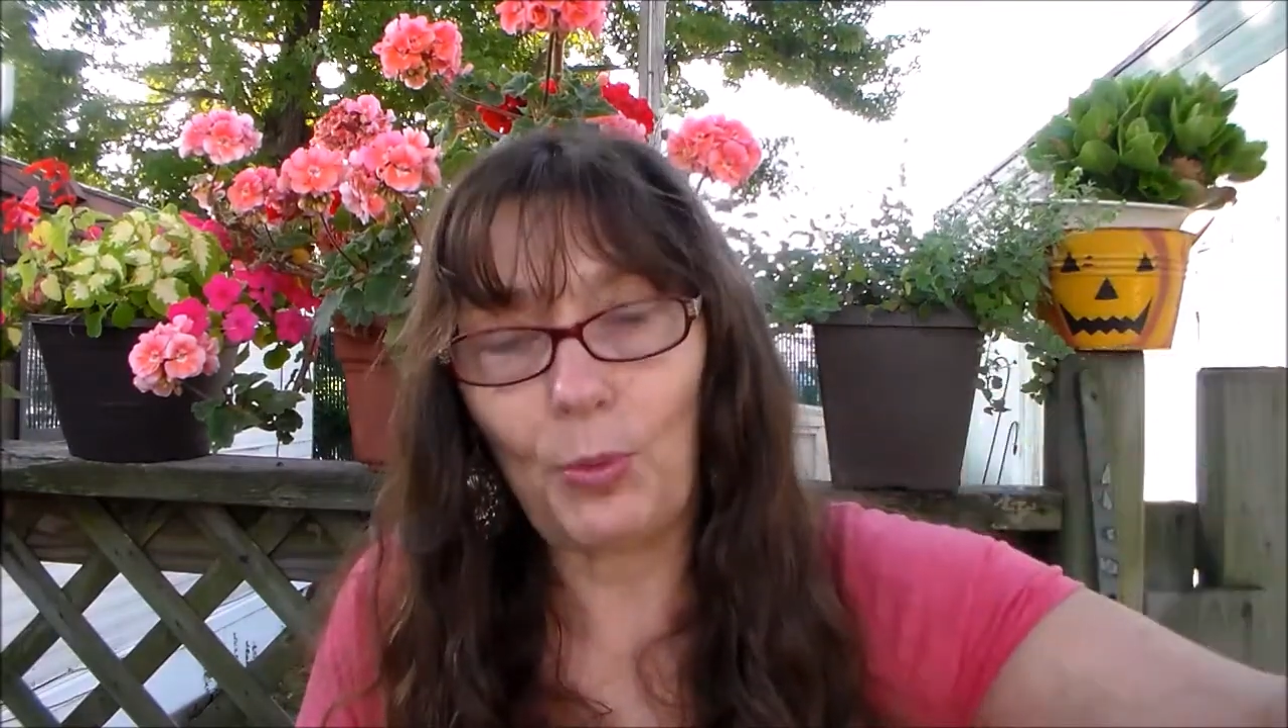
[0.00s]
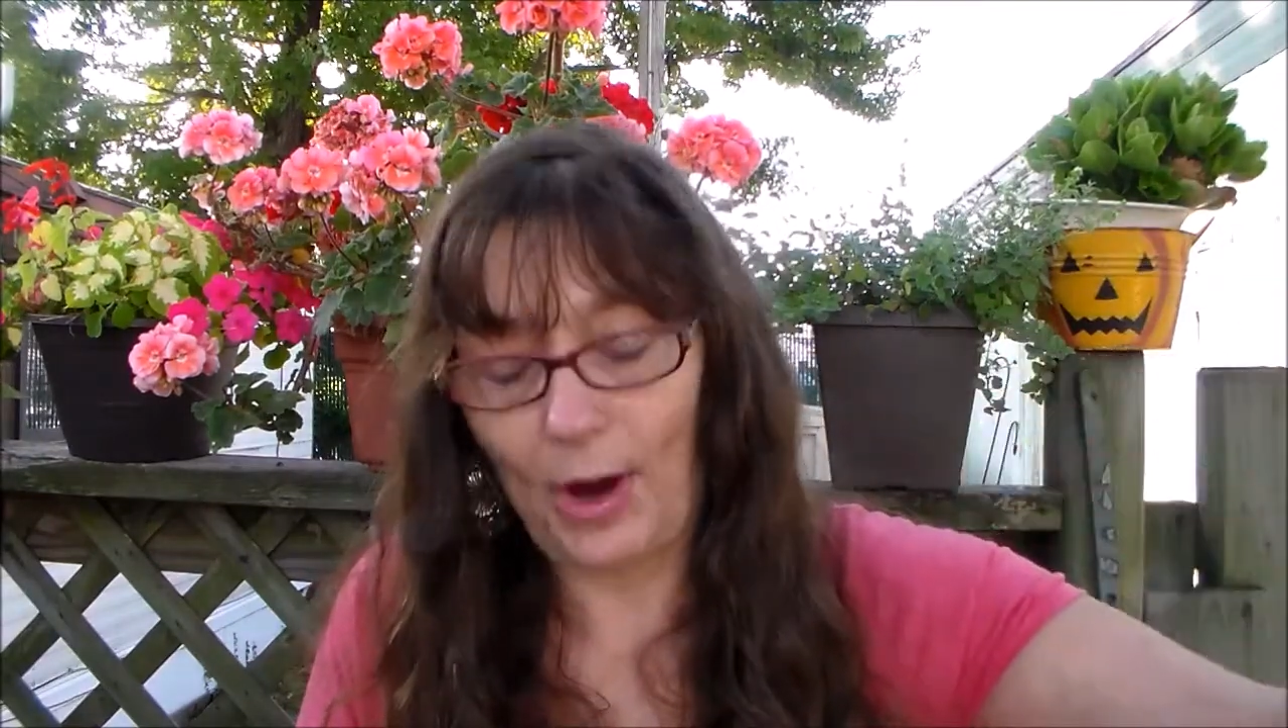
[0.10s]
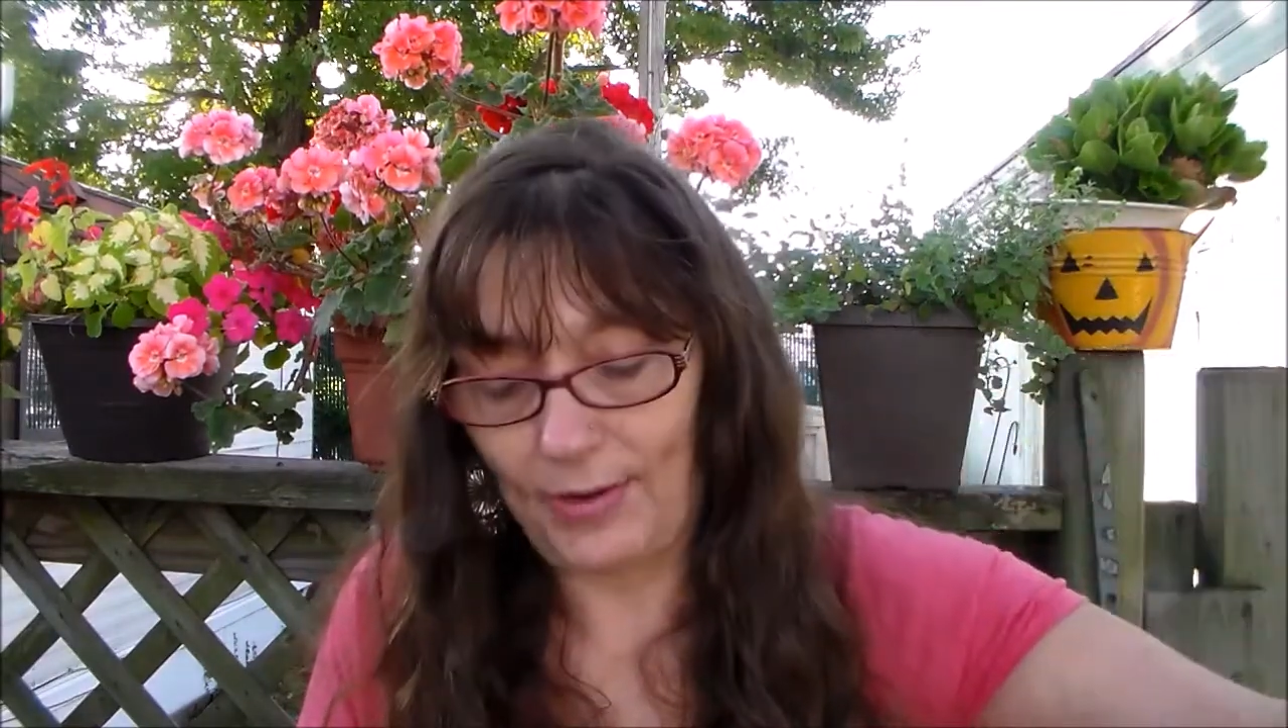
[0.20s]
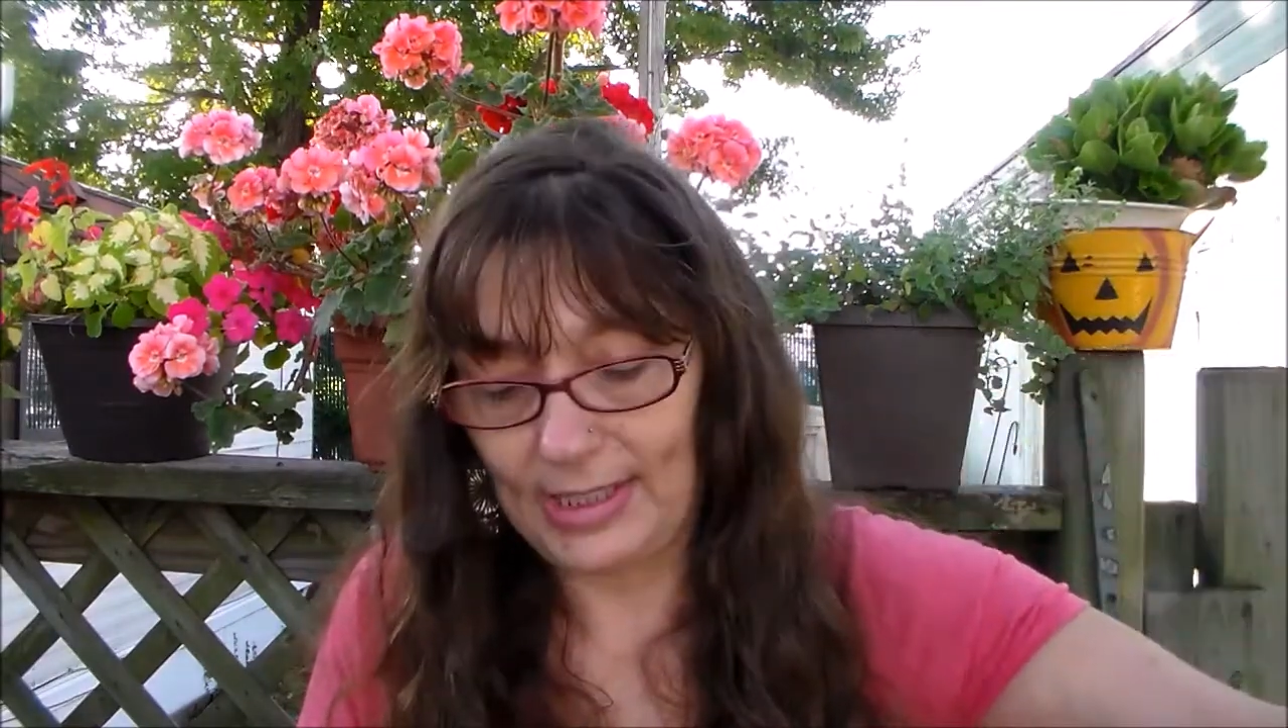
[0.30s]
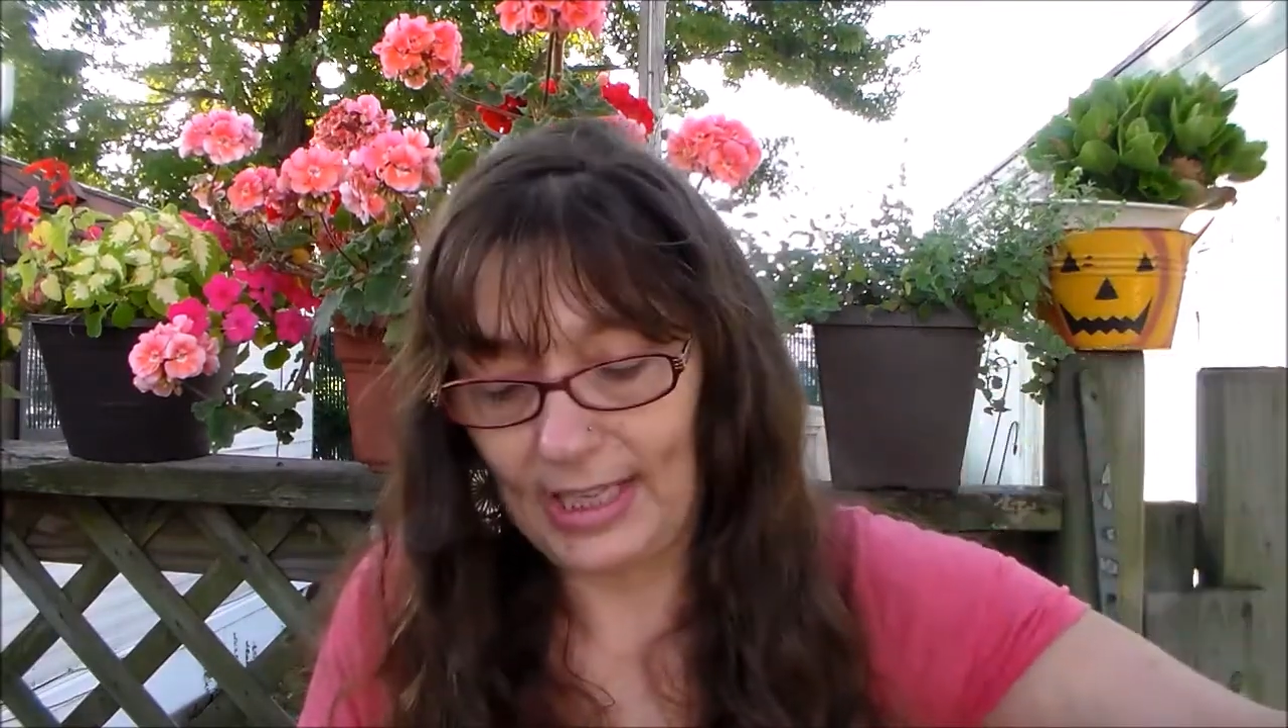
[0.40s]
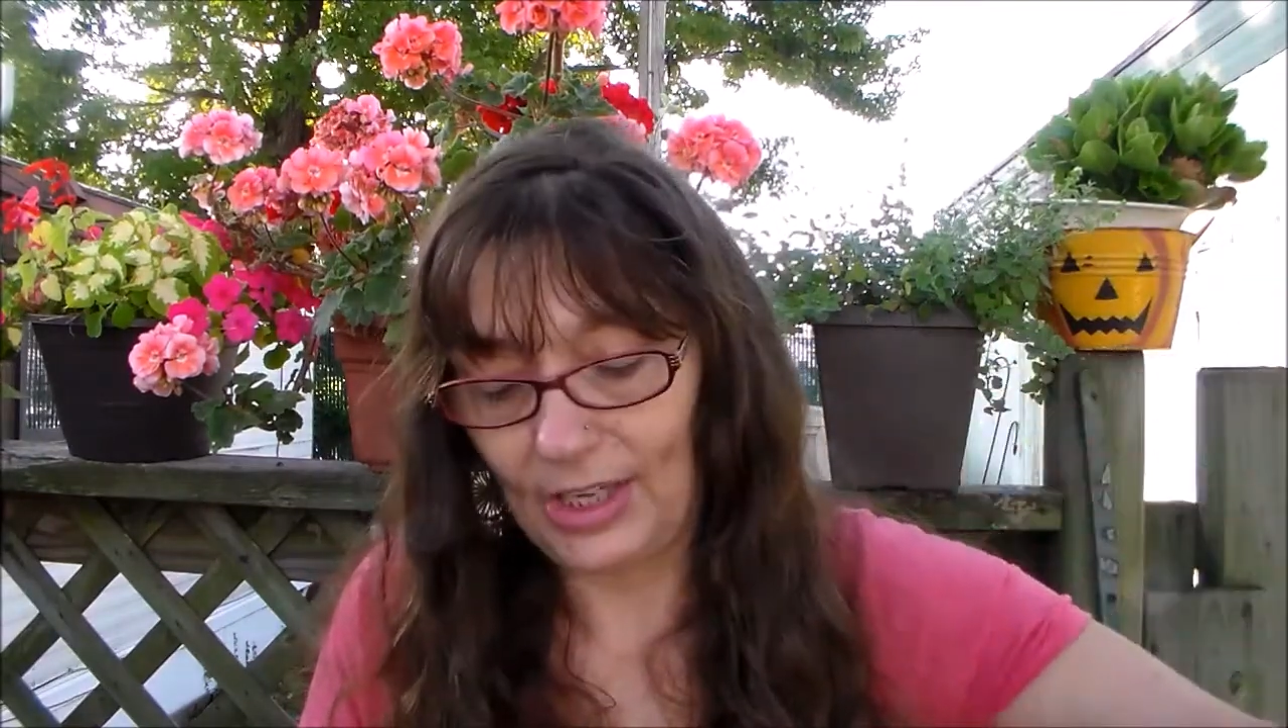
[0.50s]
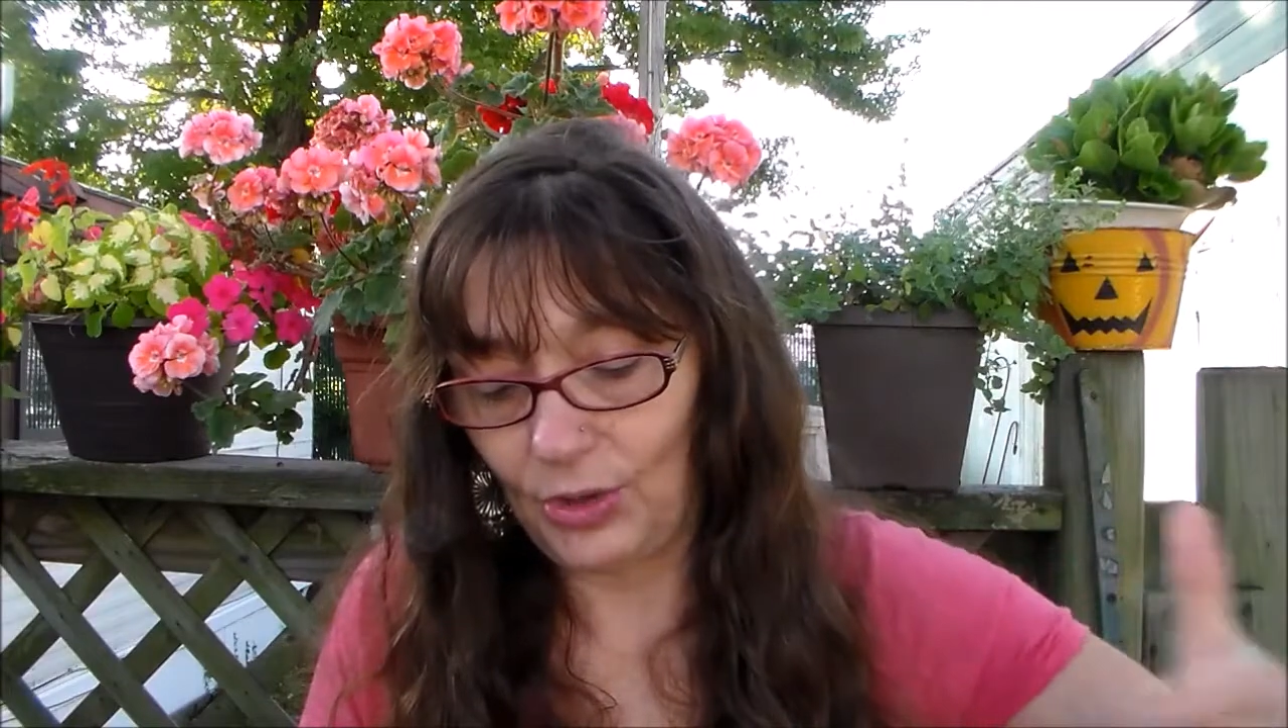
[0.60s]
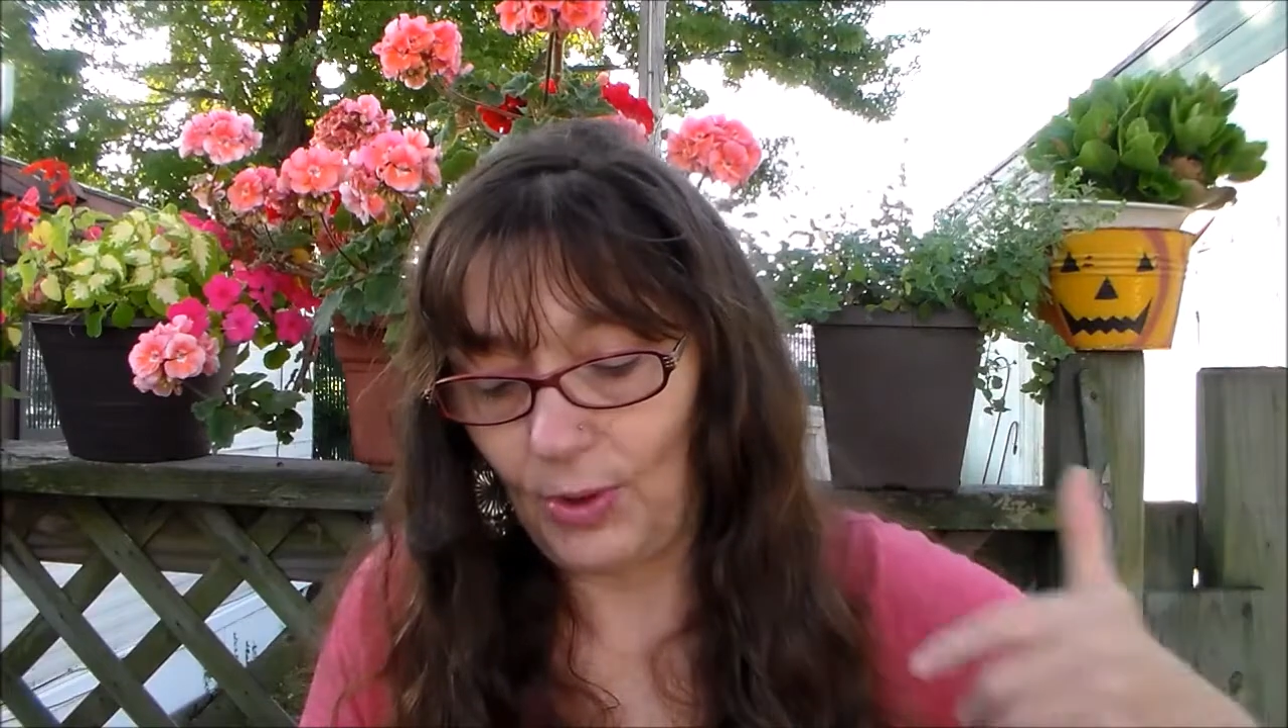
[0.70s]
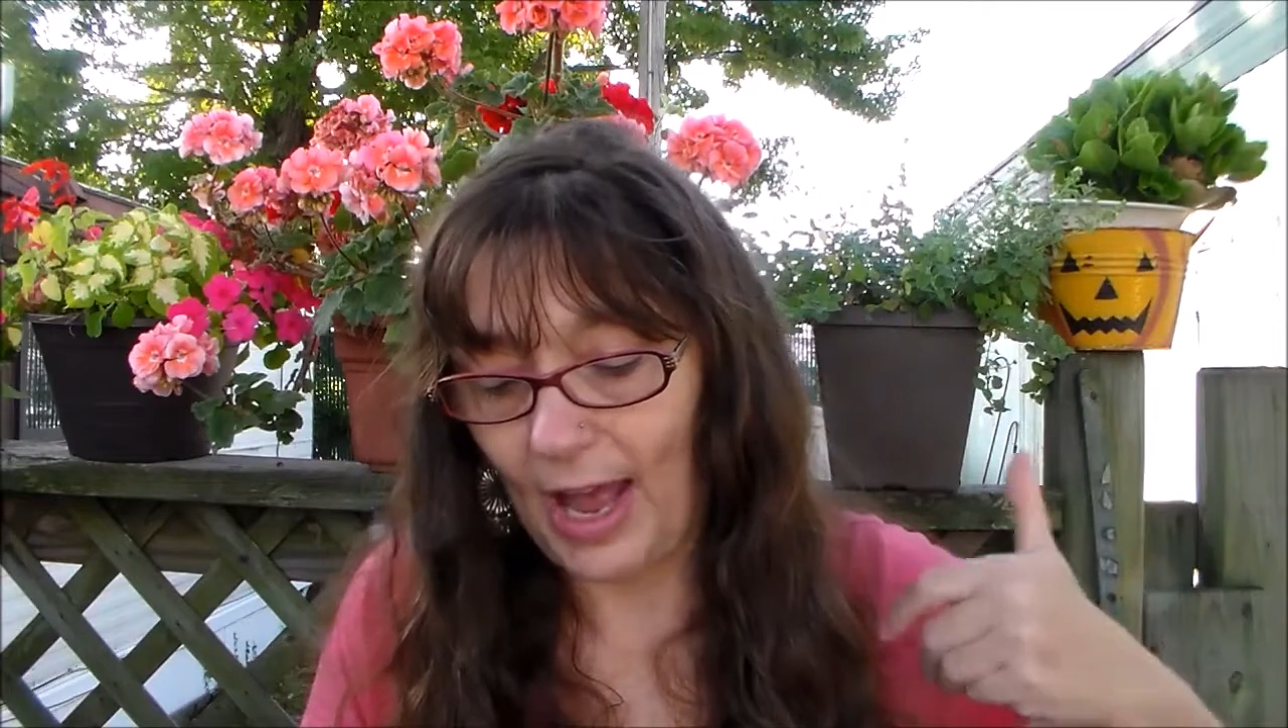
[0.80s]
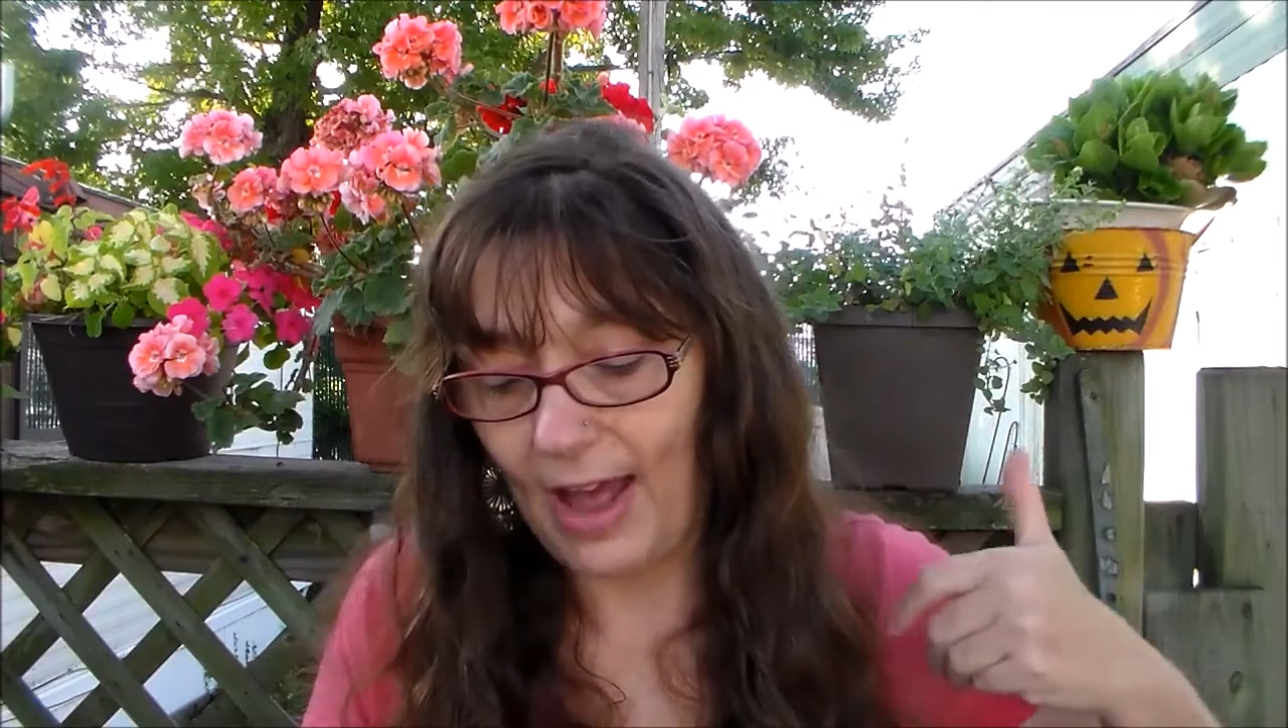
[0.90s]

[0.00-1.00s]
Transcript: worries that you